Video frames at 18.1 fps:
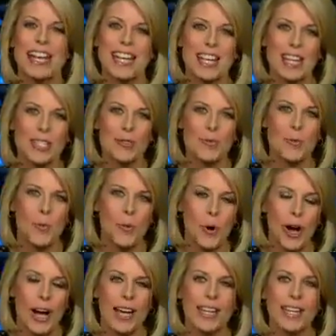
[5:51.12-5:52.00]
He is
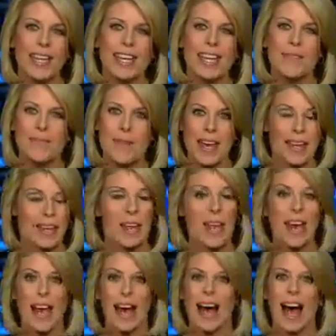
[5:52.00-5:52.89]
one man.
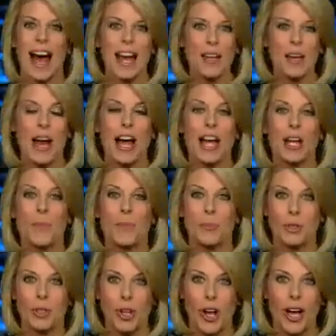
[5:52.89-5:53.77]
I
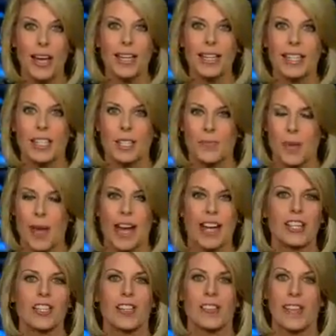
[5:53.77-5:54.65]
applaud his
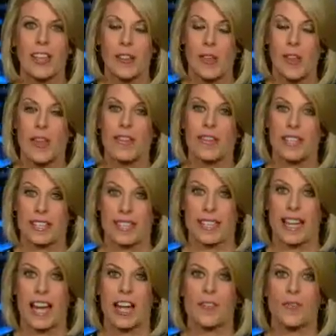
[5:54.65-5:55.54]
passion and
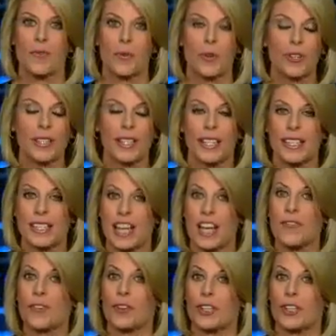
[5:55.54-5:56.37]
his life work that he's done for